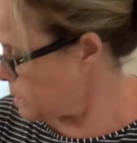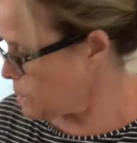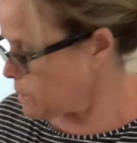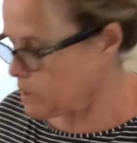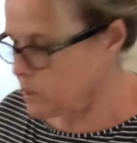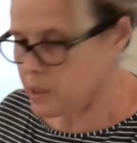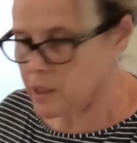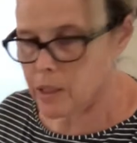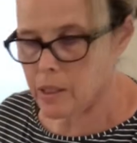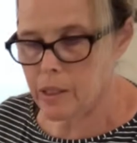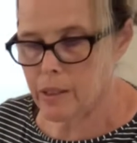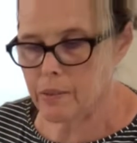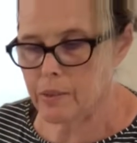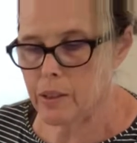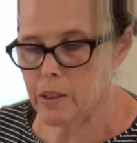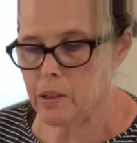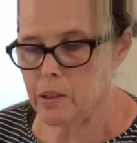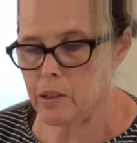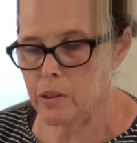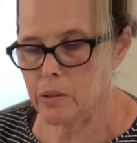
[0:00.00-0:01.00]
just have to
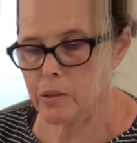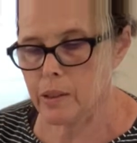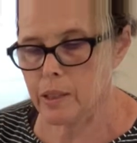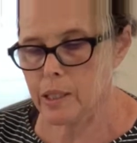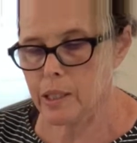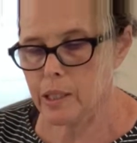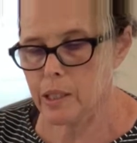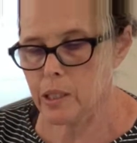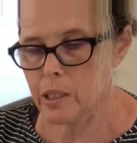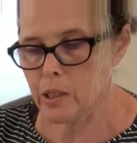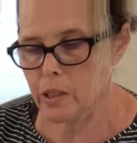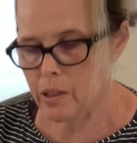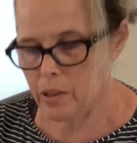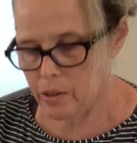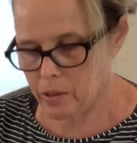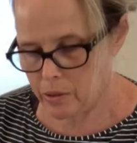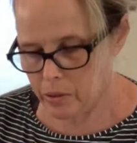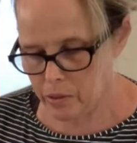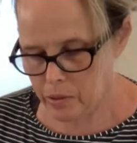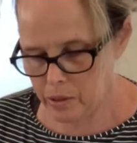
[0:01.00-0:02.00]
do each of
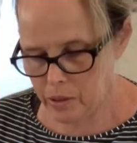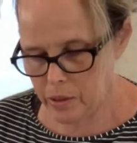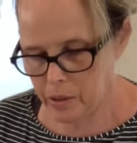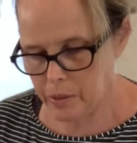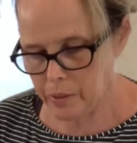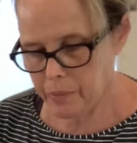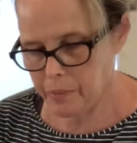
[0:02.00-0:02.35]
those.